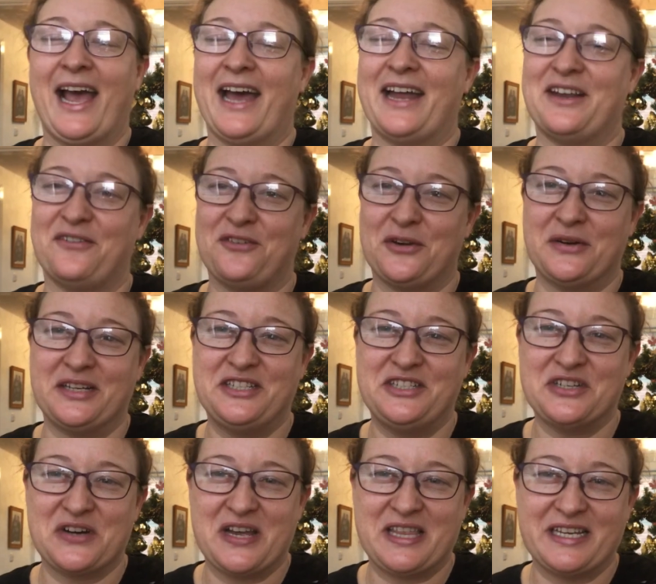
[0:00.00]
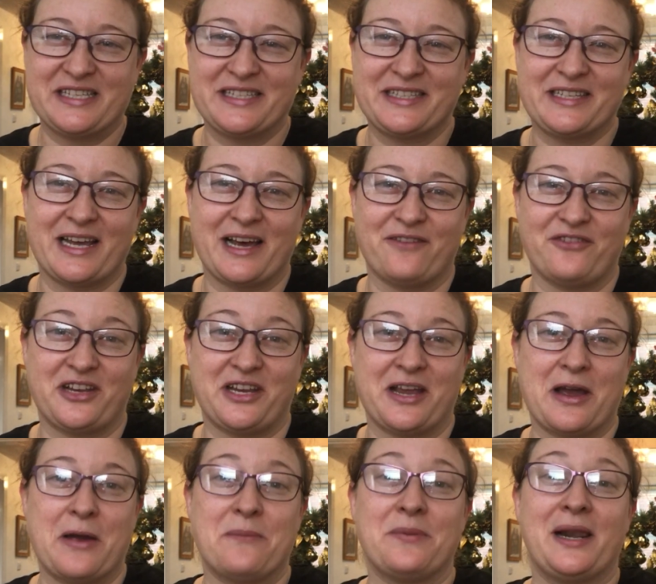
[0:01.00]
And if you enjoy this
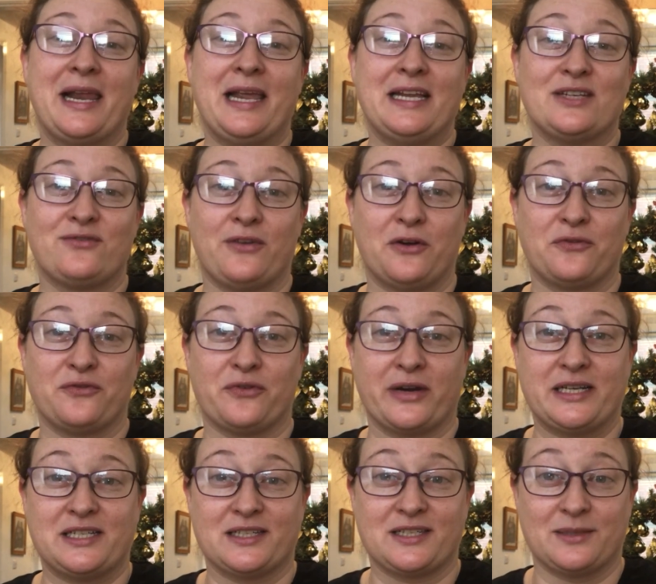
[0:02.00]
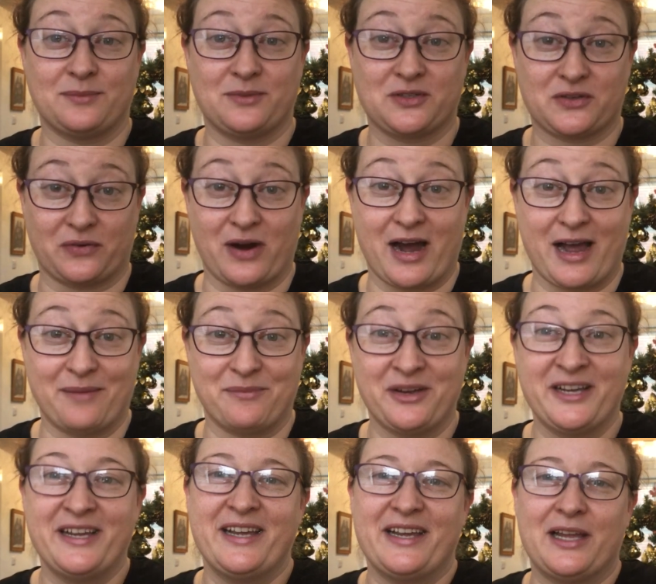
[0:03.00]
video, please feel free to subscribe.
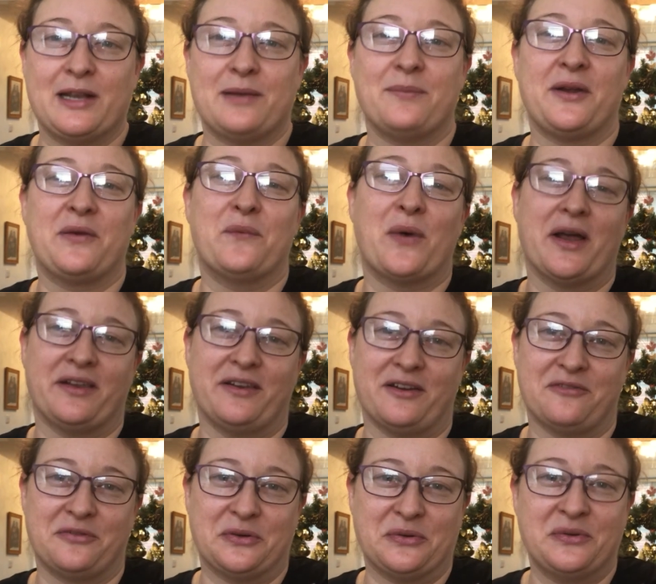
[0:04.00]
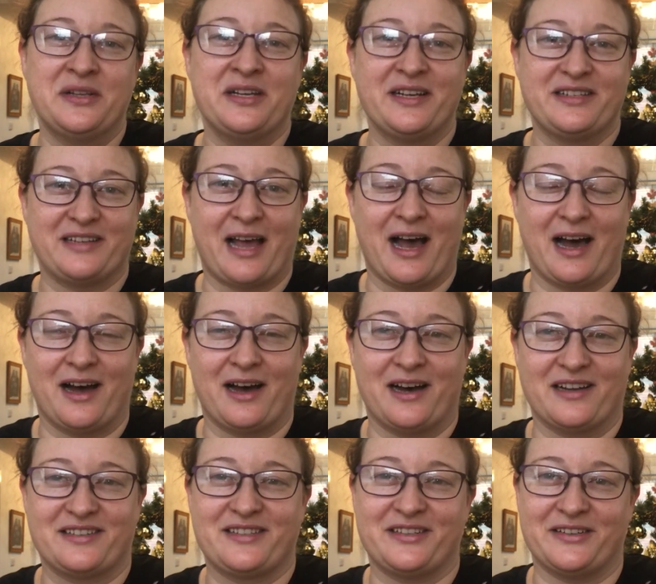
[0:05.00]
It'd be wonderful
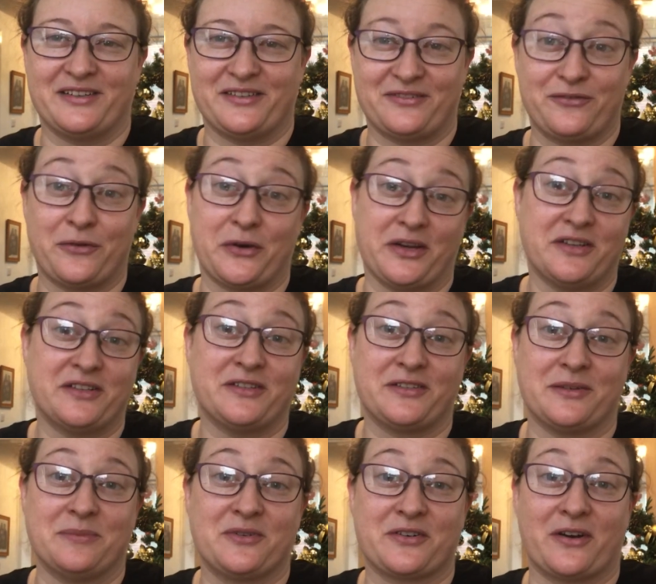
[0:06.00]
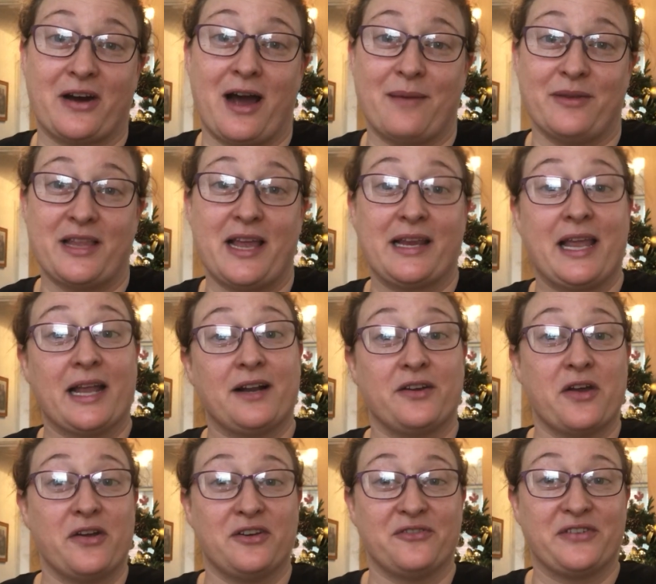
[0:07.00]
for you to subscribe and then get a
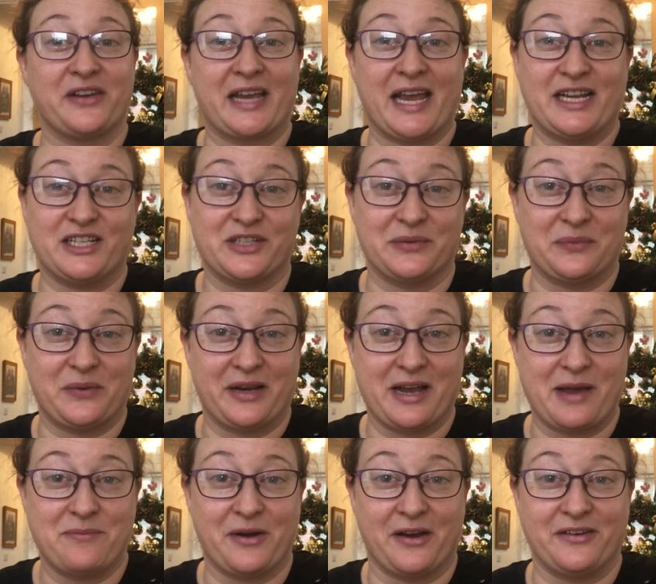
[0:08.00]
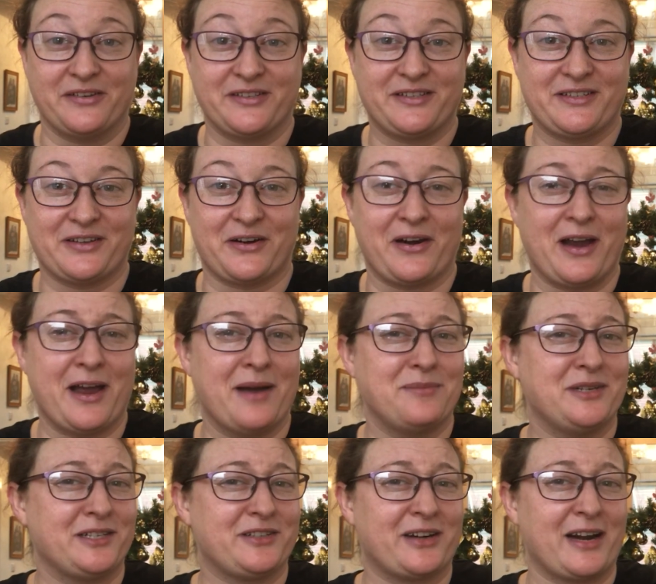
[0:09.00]
notification when I post. Sorry, I'm
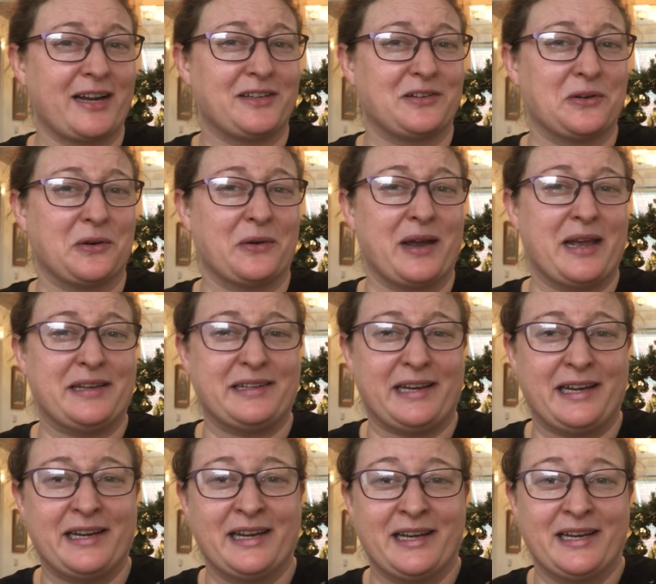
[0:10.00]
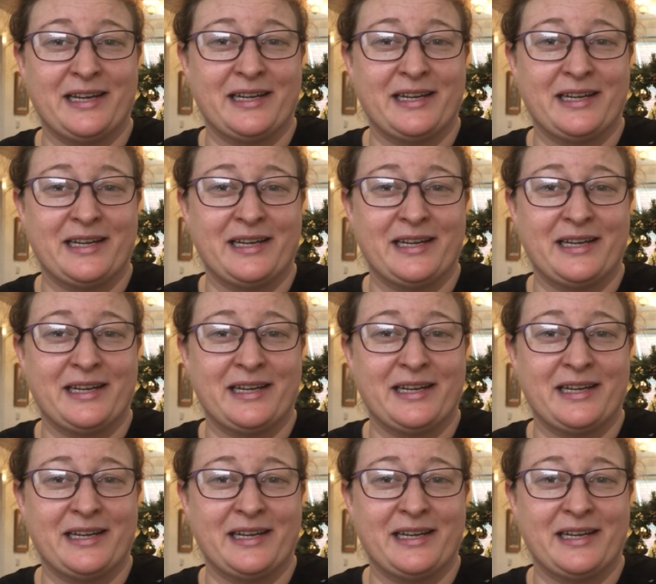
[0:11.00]
distracted already.